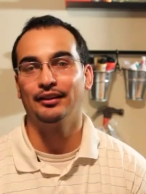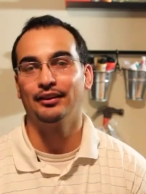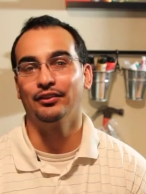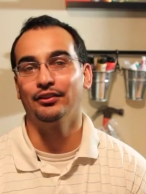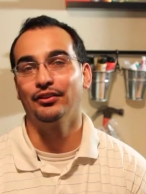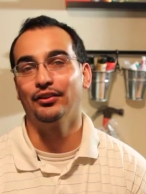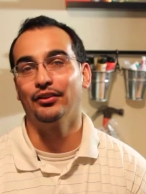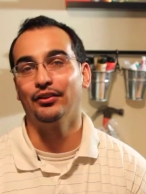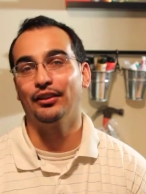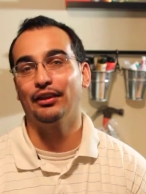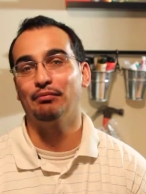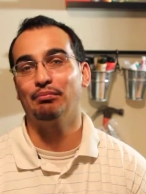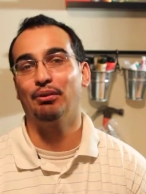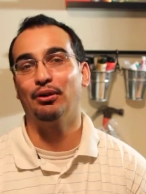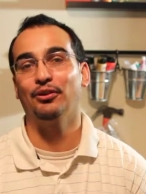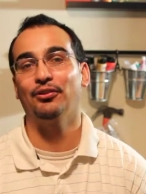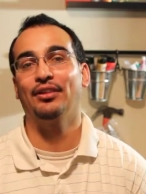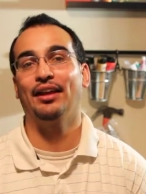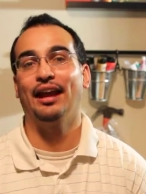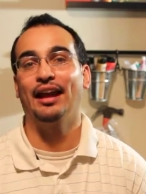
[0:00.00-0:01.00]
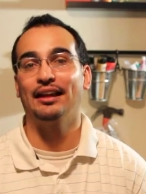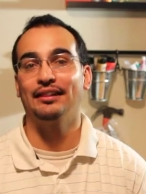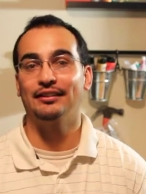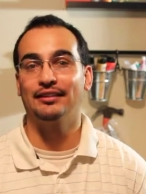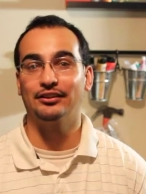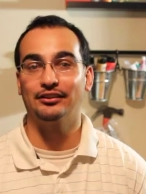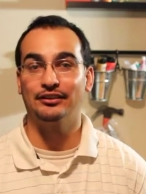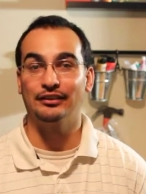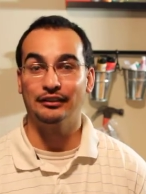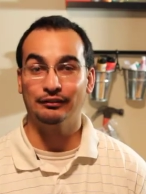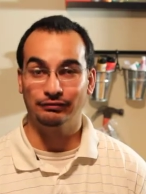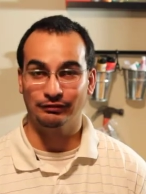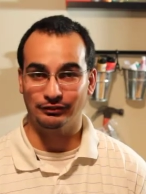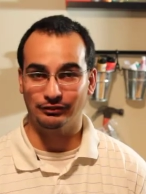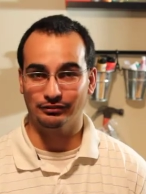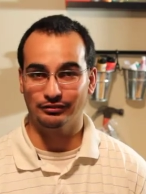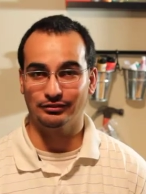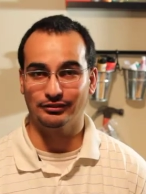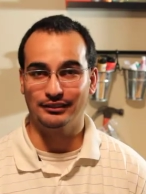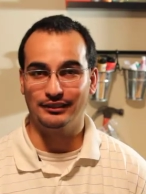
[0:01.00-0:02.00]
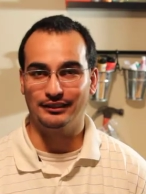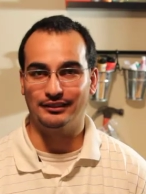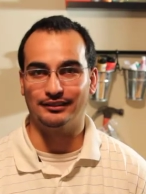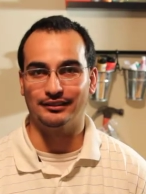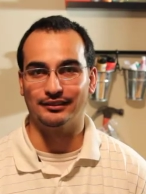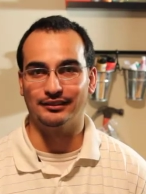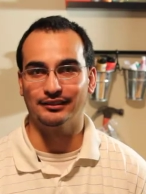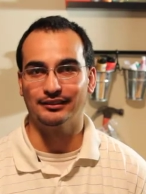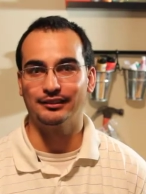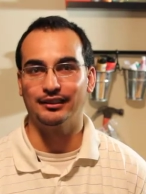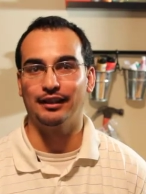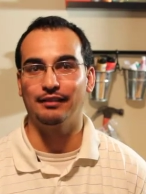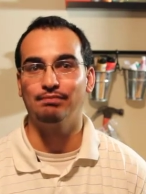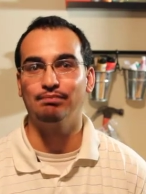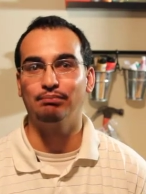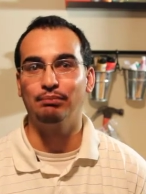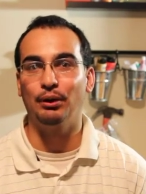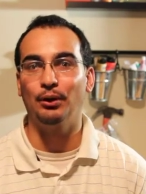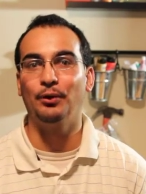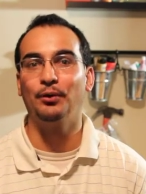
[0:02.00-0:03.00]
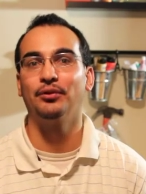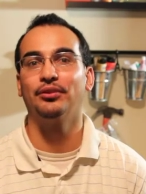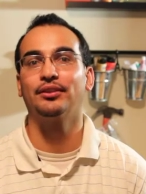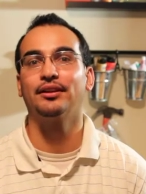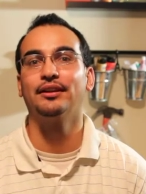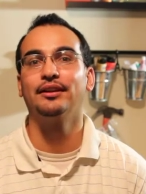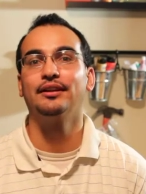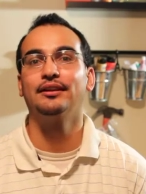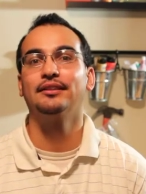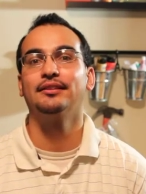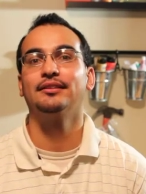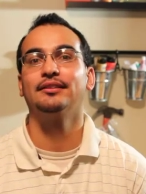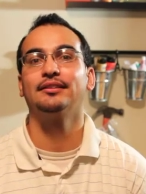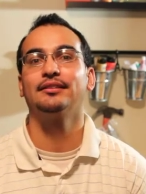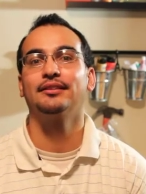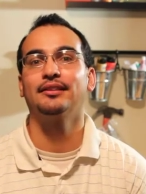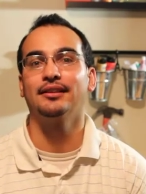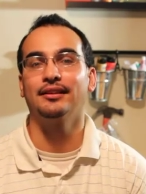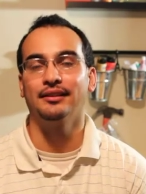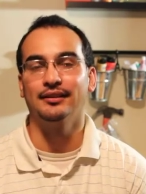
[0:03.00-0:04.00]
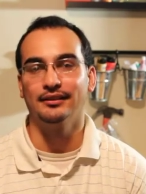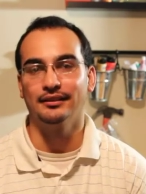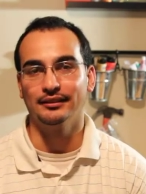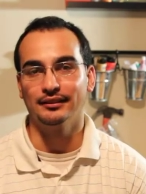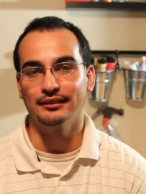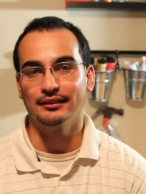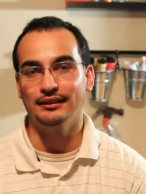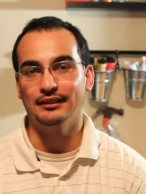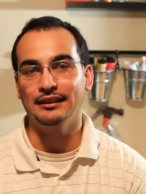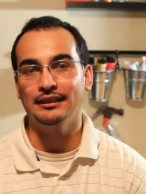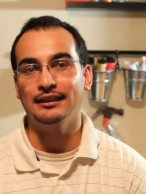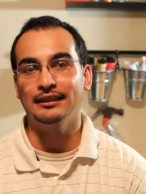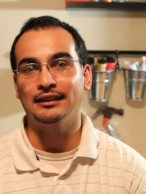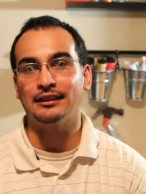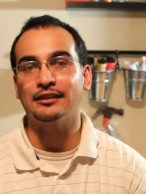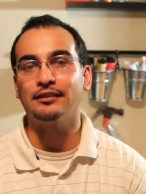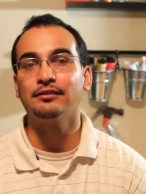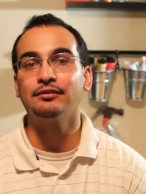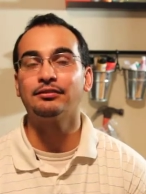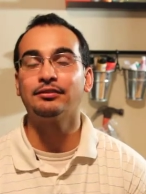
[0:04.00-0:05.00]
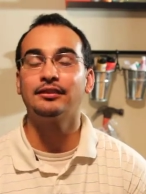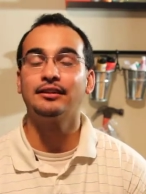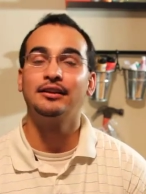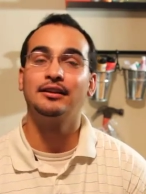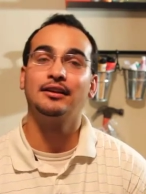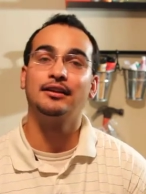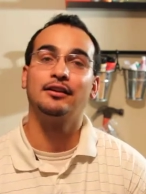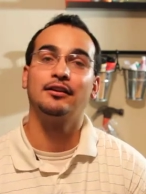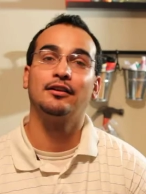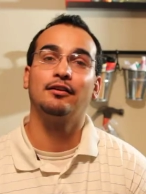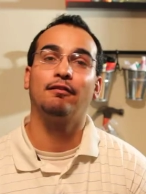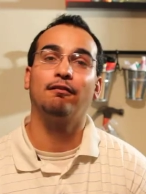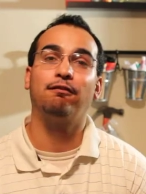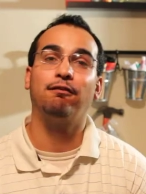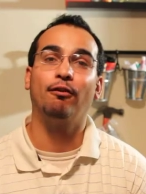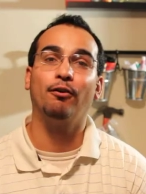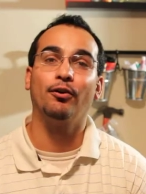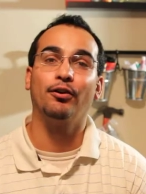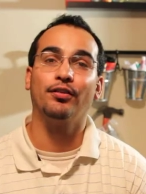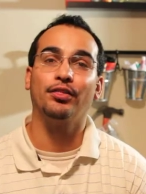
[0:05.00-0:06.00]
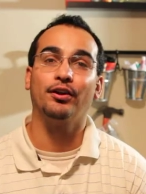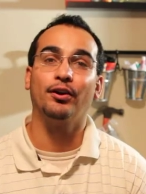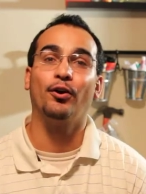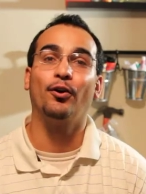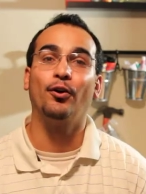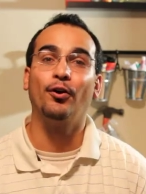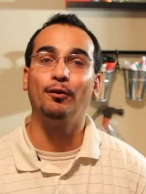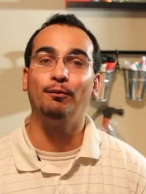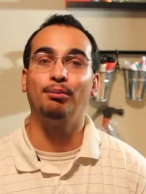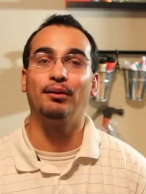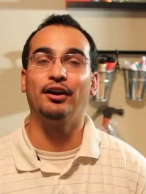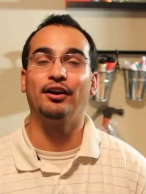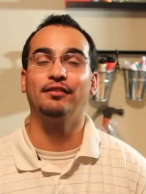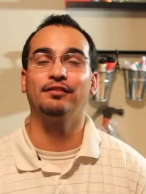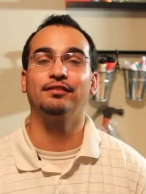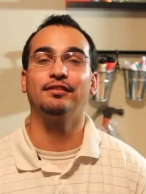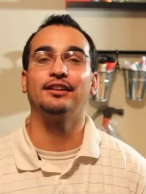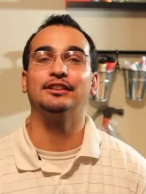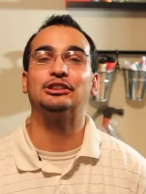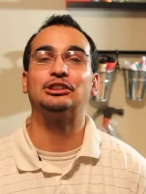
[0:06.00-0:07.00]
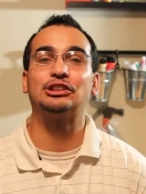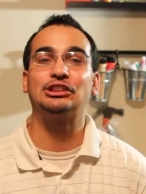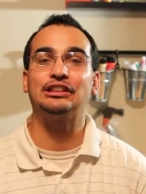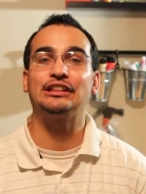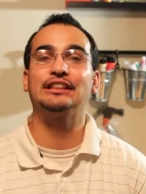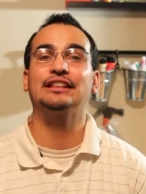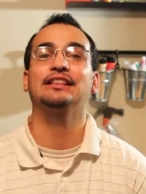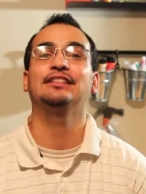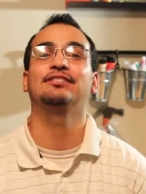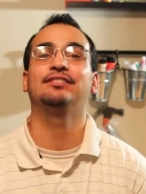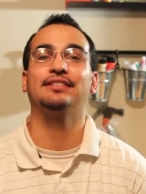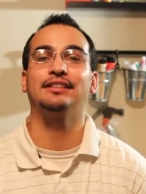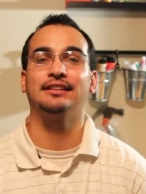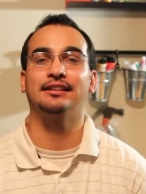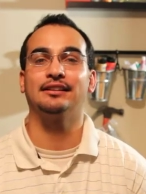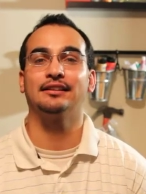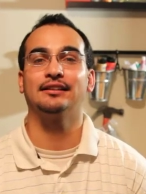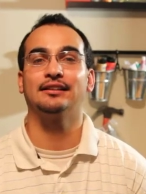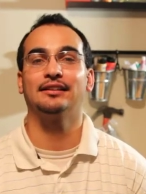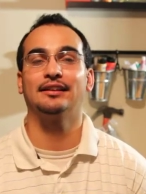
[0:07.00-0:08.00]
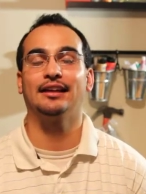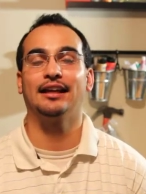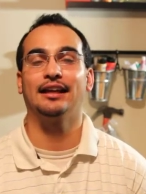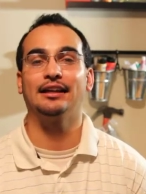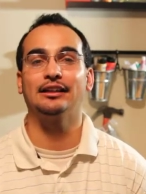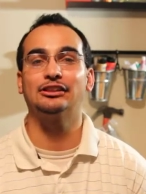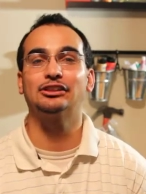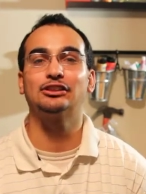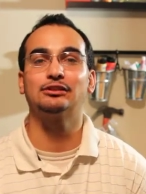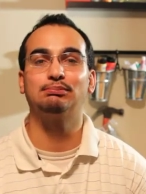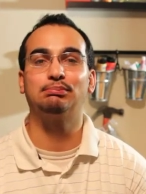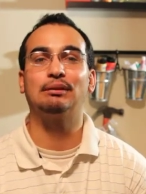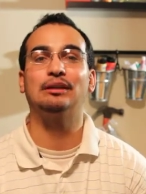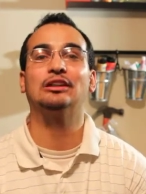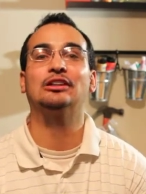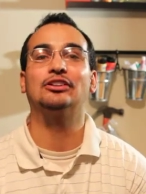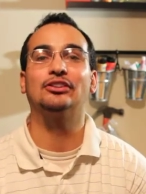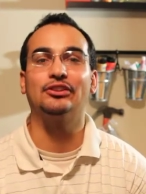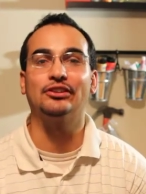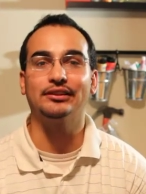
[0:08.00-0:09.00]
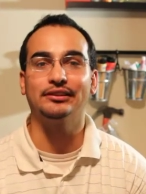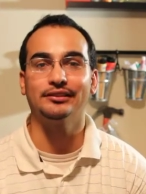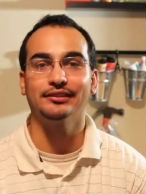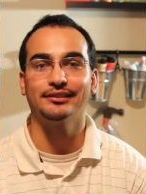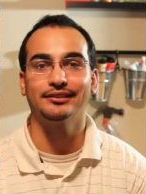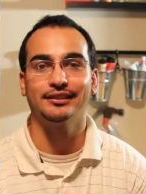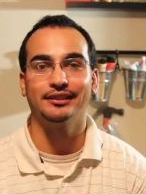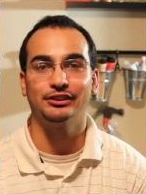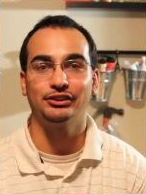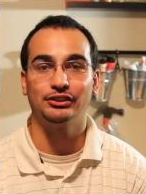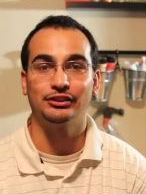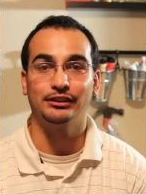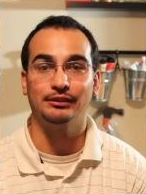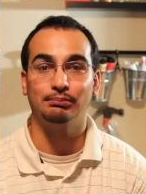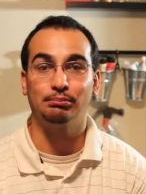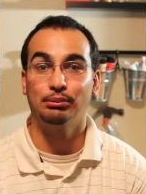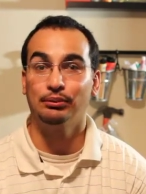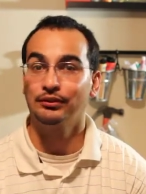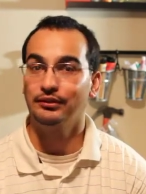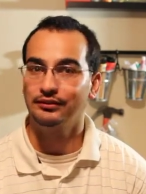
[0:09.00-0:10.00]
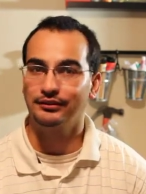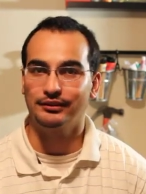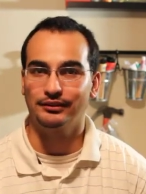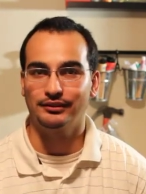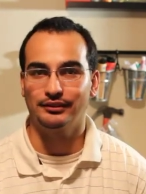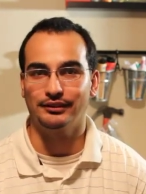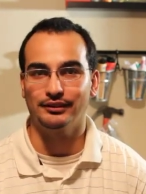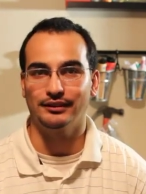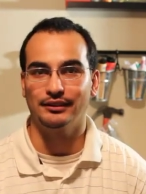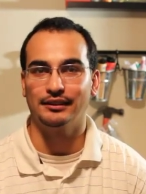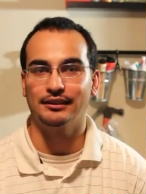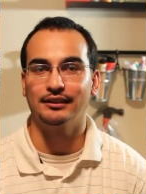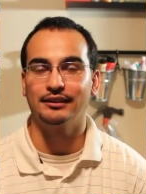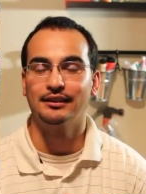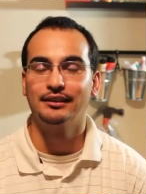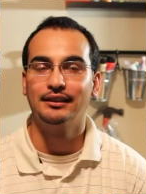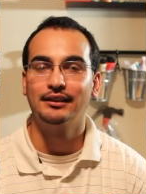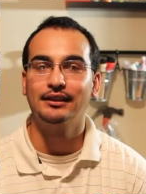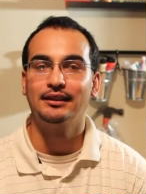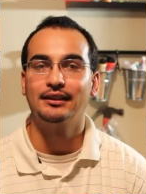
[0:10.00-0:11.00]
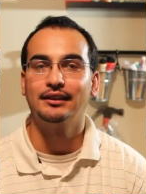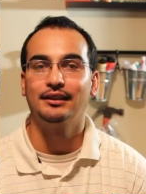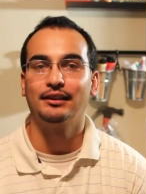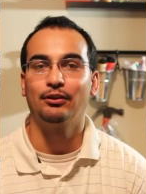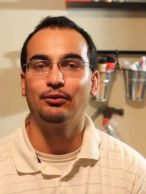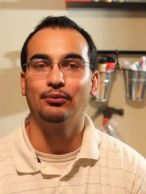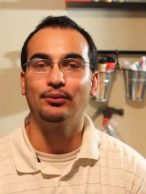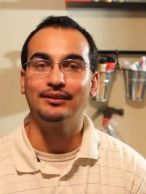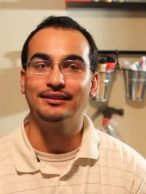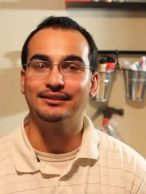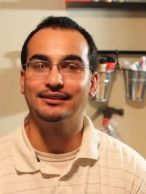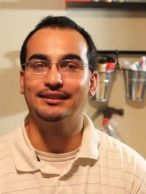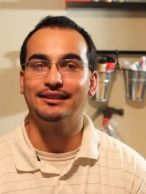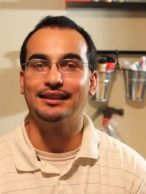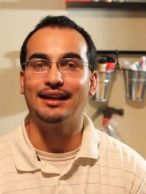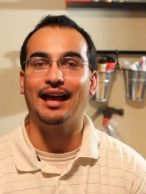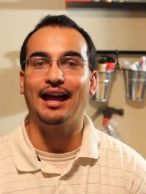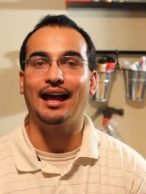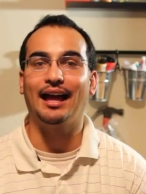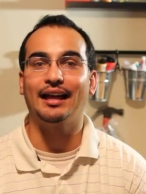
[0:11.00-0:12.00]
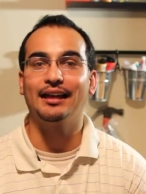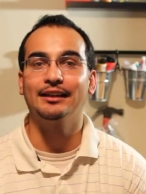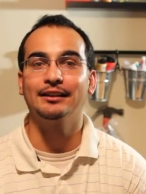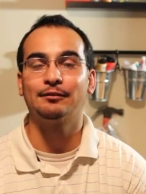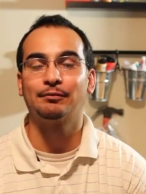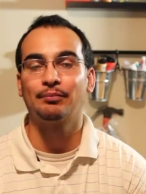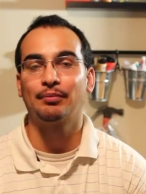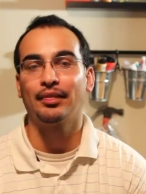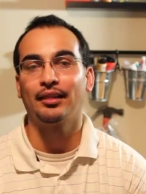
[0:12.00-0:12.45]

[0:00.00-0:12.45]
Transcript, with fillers: Though they both had their different reasons, they both sinned. Eve, for the hope of achieving an experience that she previously was denied,